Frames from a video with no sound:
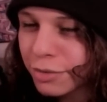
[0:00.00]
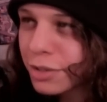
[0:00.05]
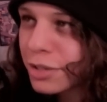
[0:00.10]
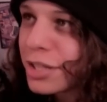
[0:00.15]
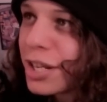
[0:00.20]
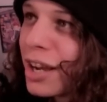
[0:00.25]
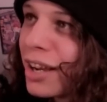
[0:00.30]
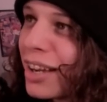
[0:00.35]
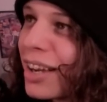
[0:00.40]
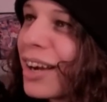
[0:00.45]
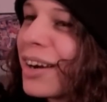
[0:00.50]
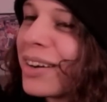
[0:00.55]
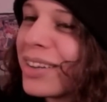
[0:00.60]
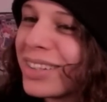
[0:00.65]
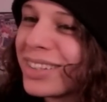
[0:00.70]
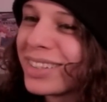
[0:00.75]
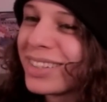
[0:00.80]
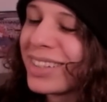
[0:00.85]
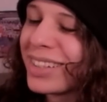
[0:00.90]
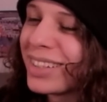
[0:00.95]
So,
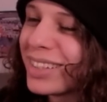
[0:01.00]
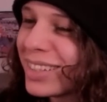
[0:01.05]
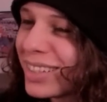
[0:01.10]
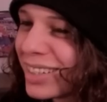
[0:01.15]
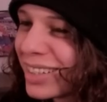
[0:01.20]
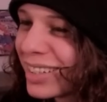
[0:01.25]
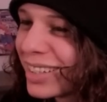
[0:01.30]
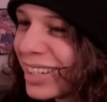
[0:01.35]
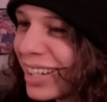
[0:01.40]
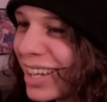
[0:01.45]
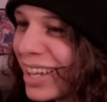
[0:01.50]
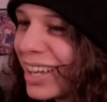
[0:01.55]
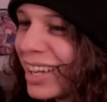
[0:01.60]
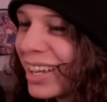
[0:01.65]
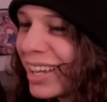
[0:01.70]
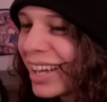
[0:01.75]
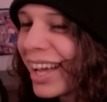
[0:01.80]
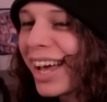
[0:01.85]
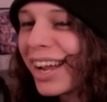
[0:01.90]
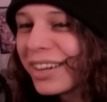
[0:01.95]

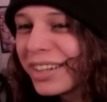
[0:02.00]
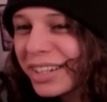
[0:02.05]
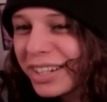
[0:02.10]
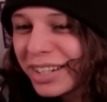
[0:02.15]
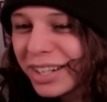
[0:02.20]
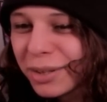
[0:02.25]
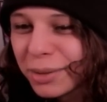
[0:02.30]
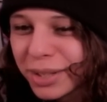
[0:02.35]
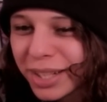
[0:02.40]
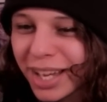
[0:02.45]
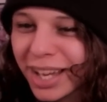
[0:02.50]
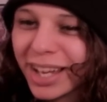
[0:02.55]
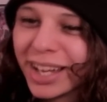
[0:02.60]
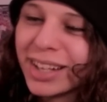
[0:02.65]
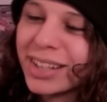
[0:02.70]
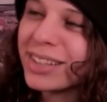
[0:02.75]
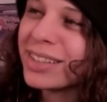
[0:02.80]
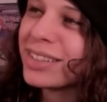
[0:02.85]
I don't need to deal with that.